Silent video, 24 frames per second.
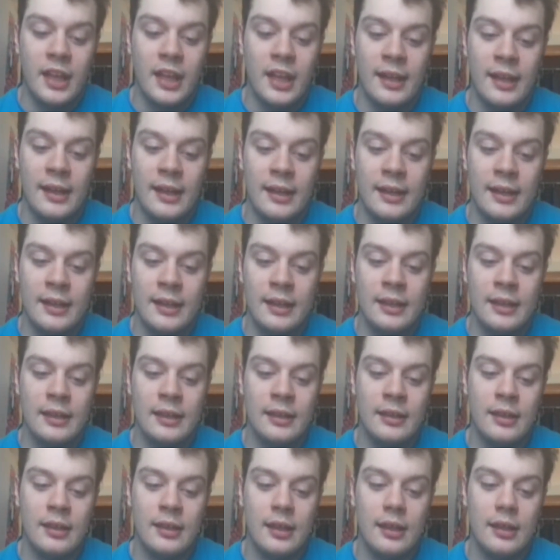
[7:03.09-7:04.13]

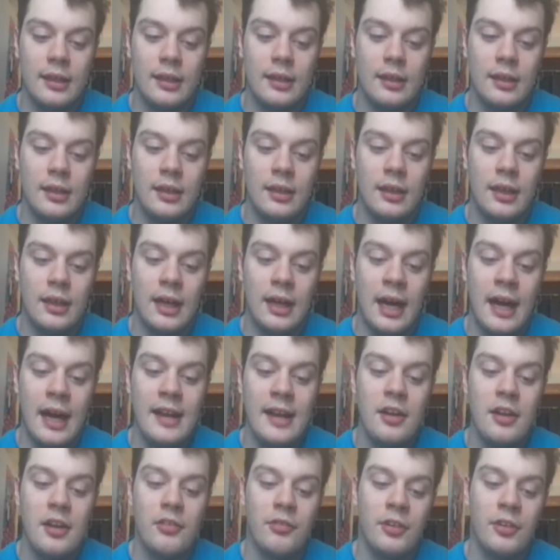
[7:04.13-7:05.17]
And I
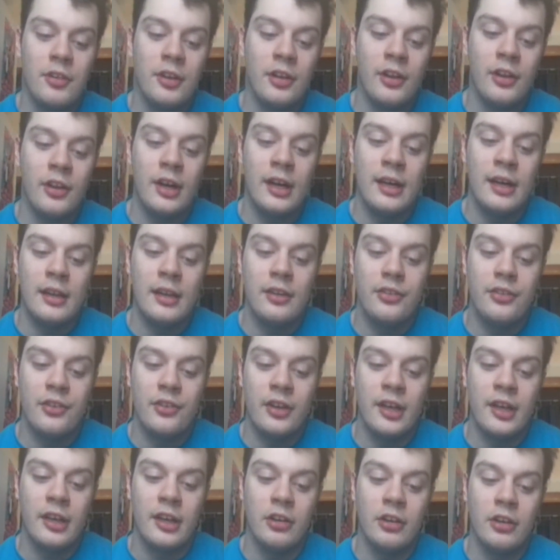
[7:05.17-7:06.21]
didn't realize
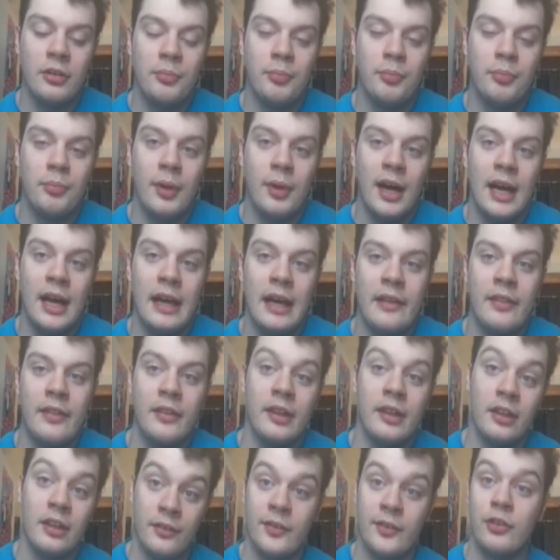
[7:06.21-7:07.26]
that I could buy
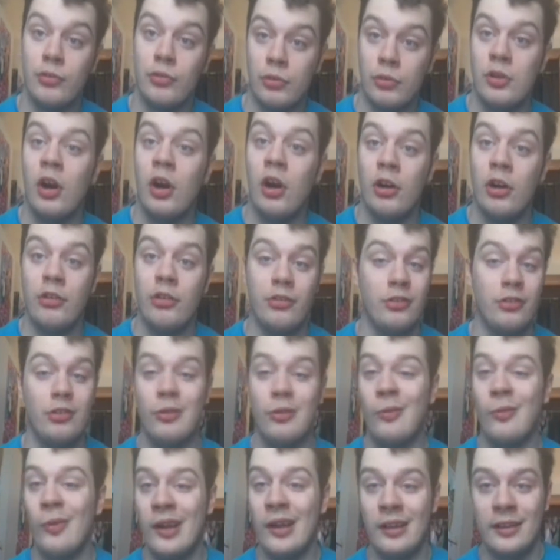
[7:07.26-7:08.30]
the individual cards
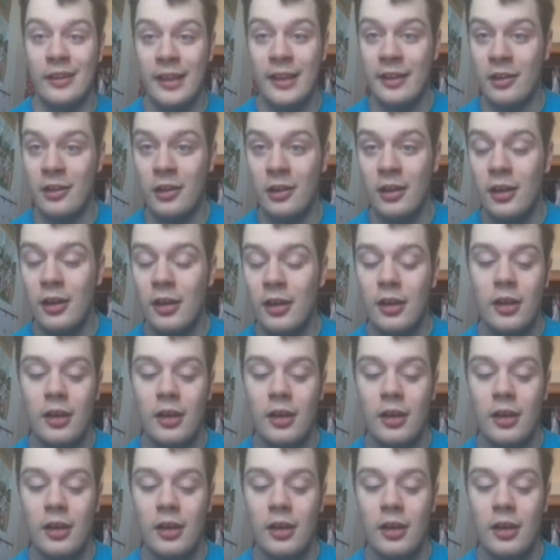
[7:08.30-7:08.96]
until way later.